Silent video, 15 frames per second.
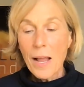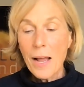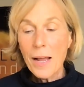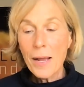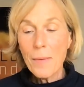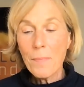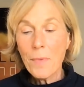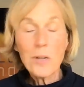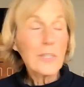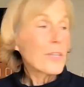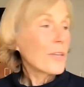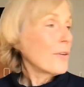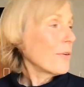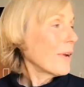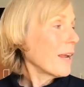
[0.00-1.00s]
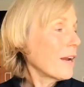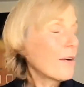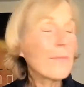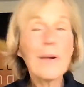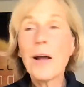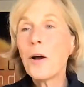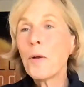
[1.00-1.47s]
also looking
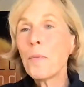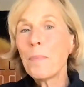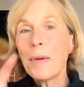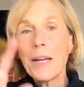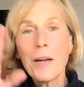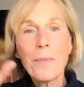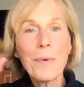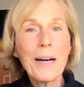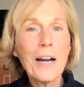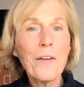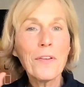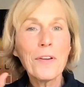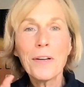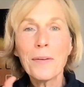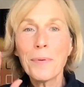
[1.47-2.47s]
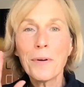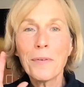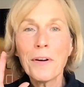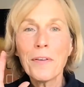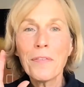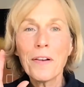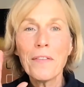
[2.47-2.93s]
around, being aware of your
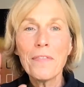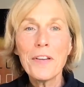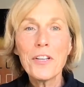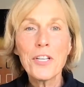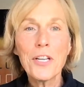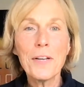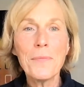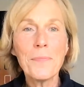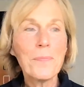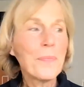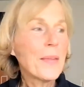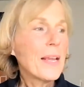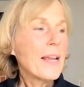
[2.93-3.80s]
peripheral vision.